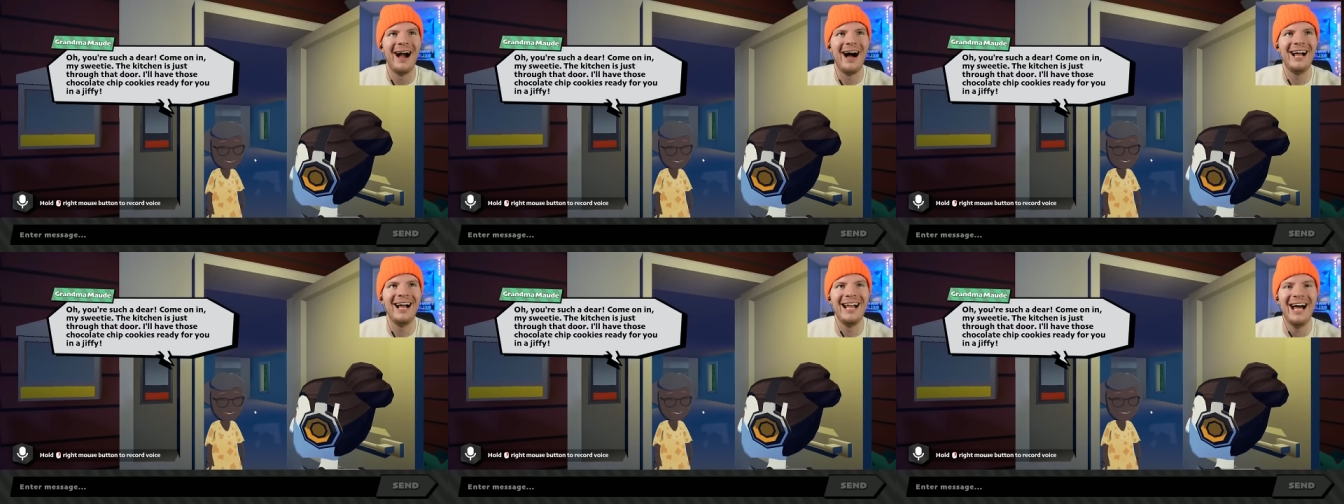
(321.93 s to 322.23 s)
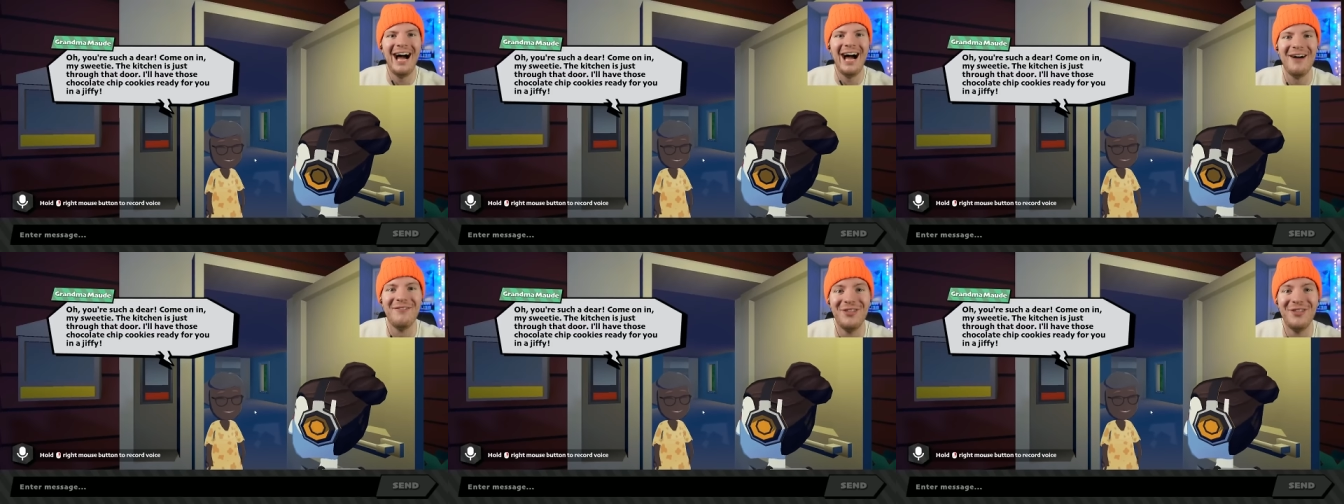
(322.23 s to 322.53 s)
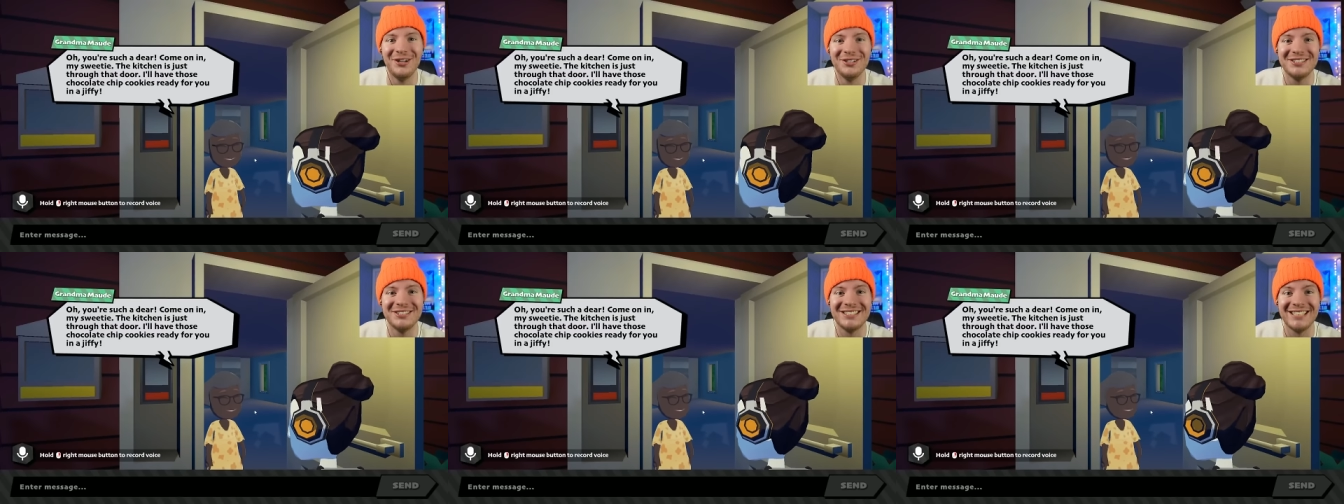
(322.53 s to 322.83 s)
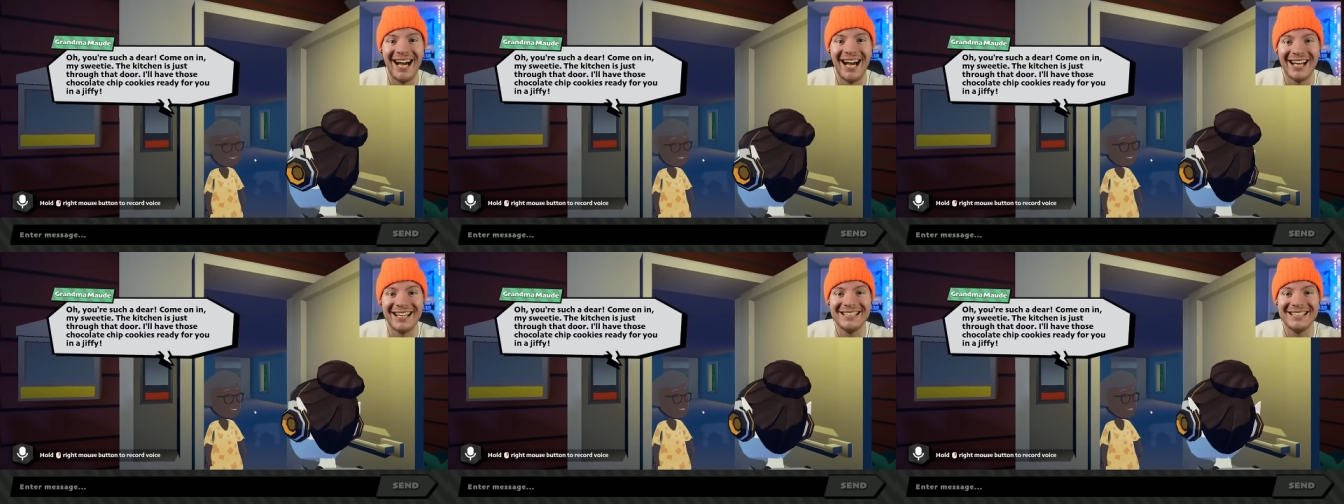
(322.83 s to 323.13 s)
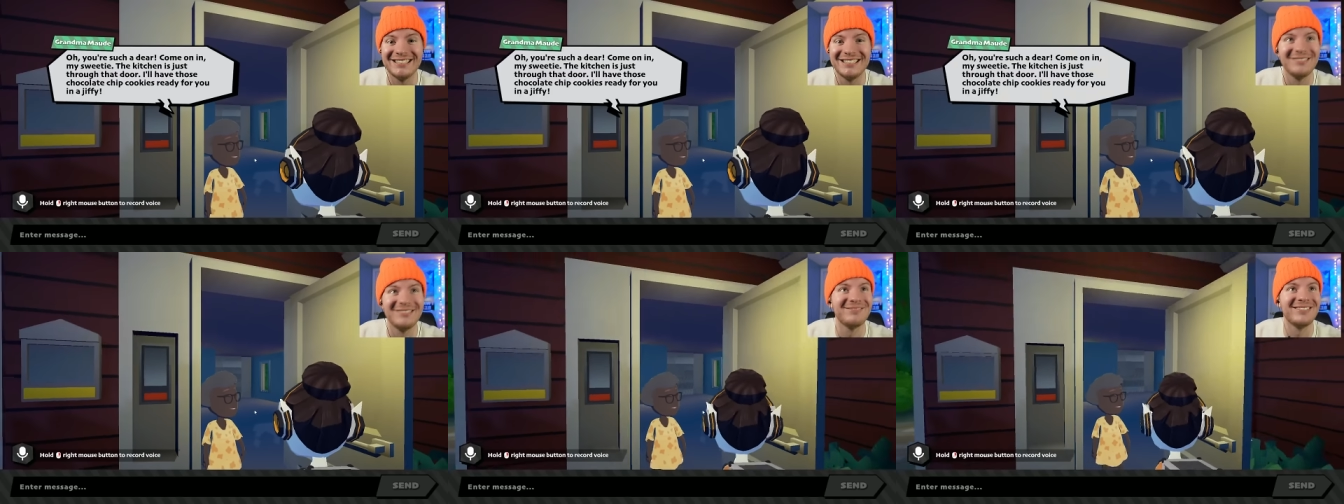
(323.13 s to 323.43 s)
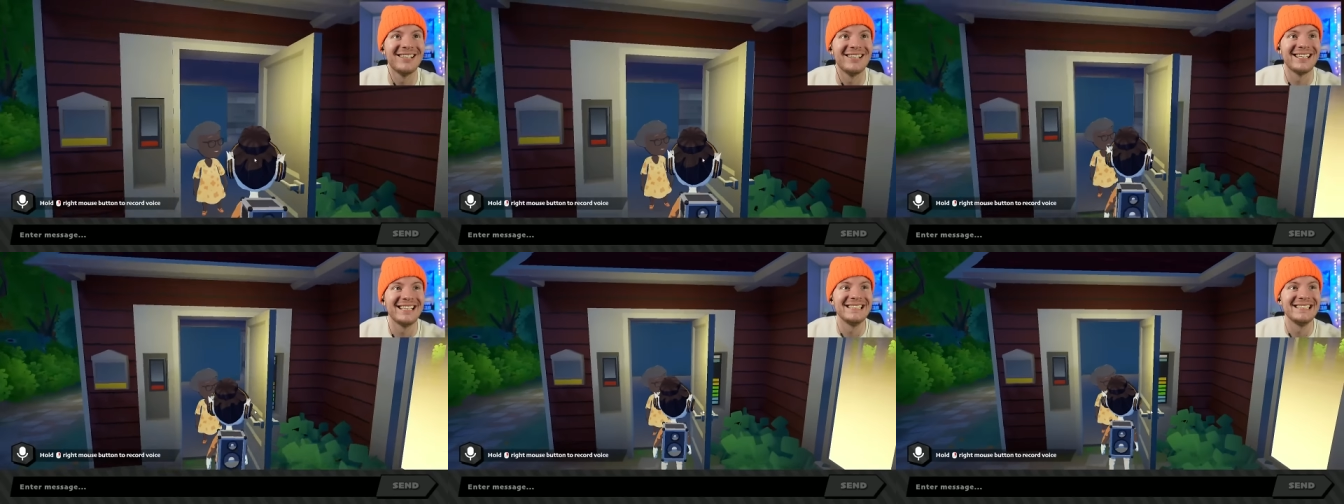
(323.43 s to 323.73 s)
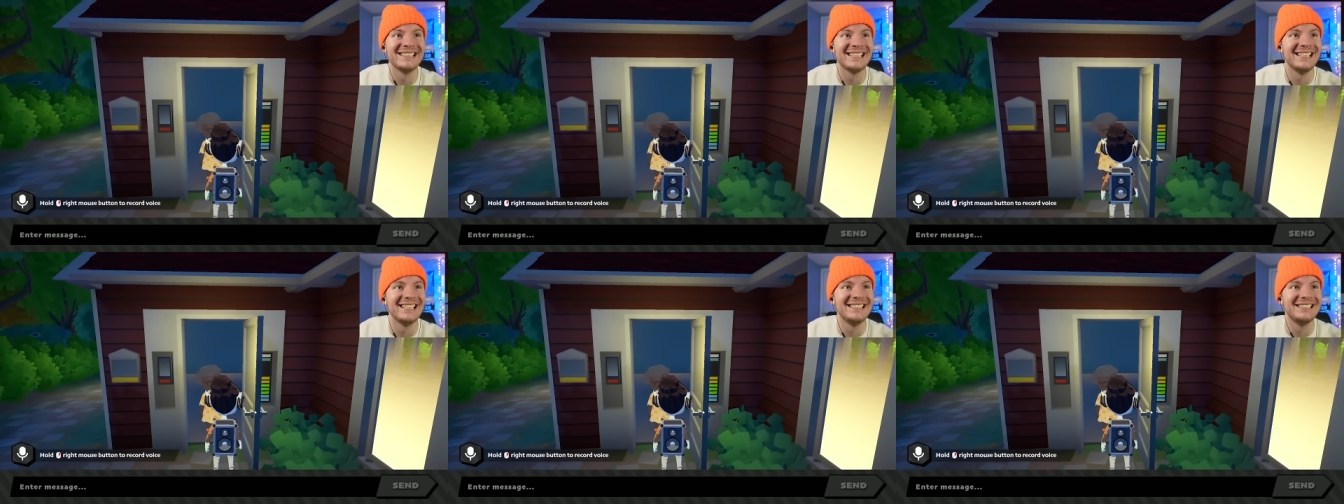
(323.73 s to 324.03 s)
I'll have those chocolate chip
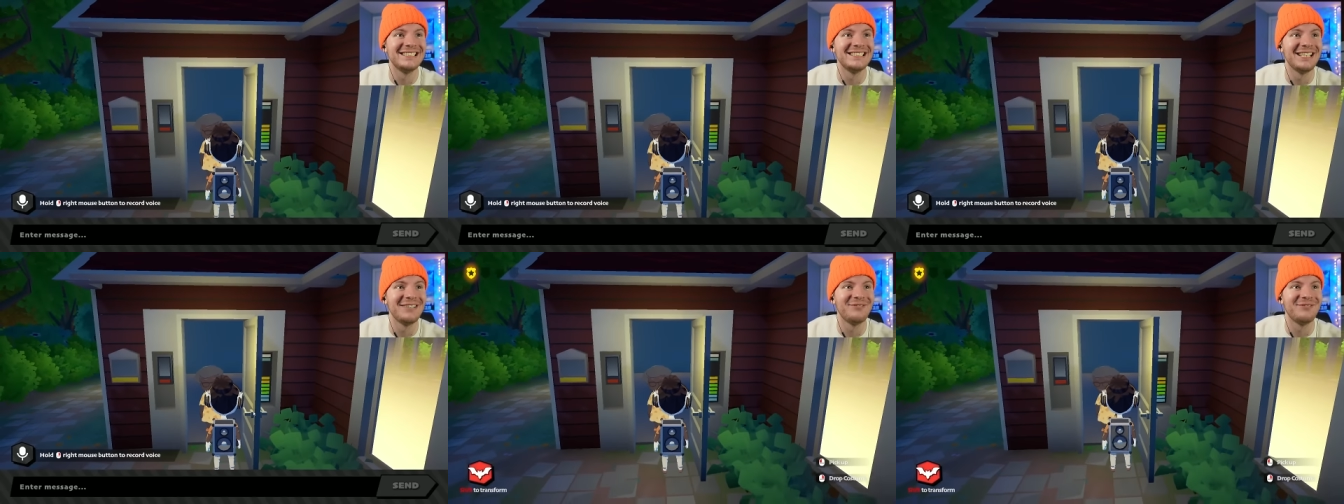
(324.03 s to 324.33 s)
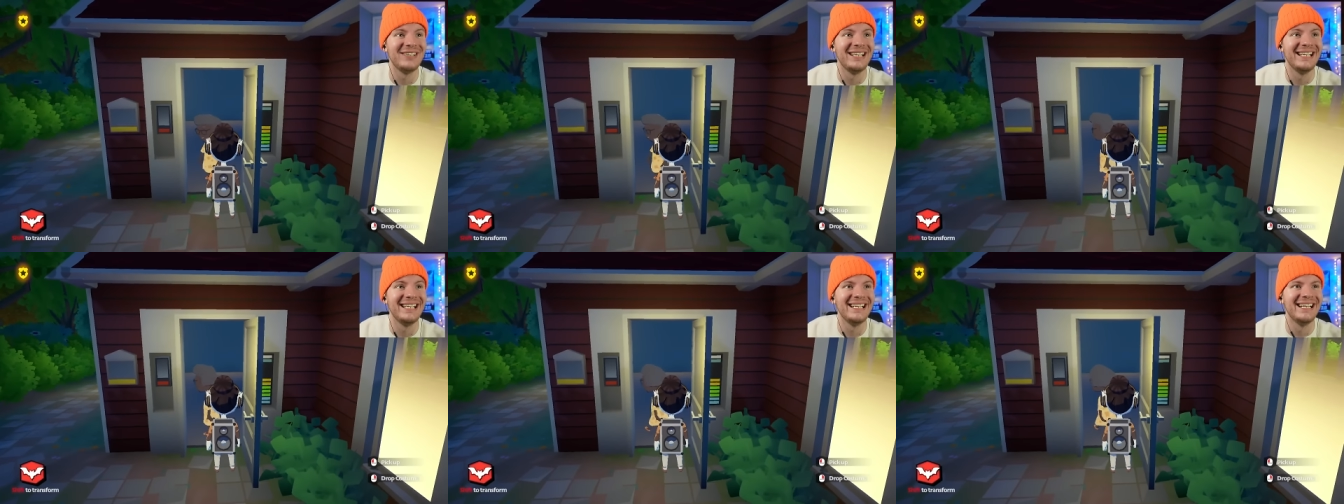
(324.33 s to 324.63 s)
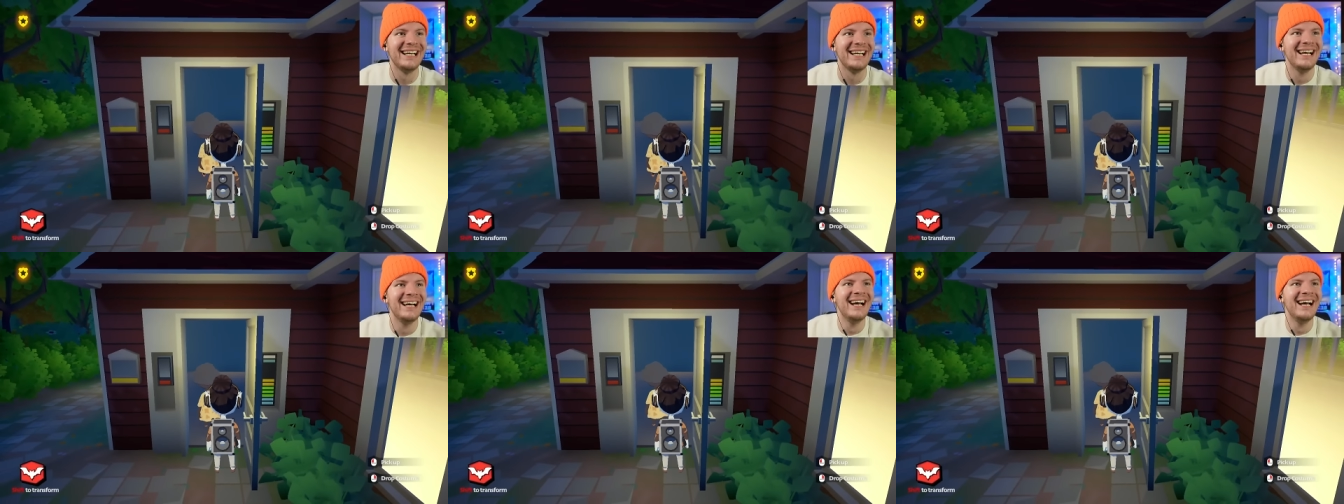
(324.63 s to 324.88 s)
cookies in a jiffy.